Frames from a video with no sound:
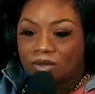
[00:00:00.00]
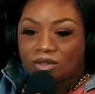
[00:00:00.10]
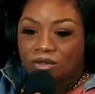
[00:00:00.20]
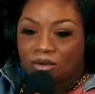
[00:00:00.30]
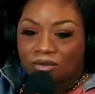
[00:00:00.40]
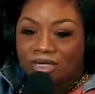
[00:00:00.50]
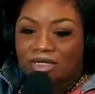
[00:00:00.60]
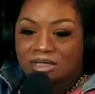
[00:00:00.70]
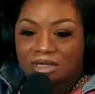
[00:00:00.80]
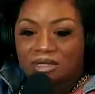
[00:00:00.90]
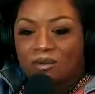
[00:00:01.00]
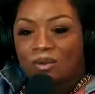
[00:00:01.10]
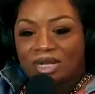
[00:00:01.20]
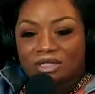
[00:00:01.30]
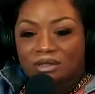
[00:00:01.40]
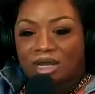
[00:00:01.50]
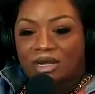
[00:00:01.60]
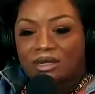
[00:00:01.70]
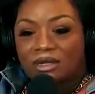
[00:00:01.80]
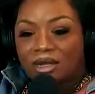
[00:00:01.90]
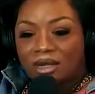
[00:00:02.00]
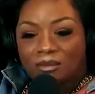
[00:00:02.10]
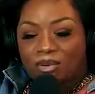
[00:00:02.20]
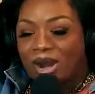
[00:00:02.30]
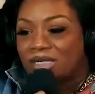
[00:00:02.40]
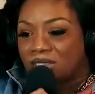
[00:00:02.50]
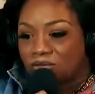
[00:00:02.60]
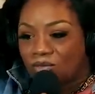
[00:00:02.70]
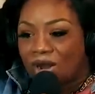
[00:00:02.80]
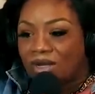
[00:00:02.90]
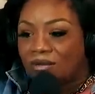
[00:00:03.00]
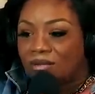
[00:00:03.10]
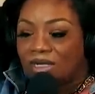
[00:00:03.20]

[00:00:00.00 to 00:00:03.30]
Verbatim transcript: A little old lady sitting there watching like Price is Right,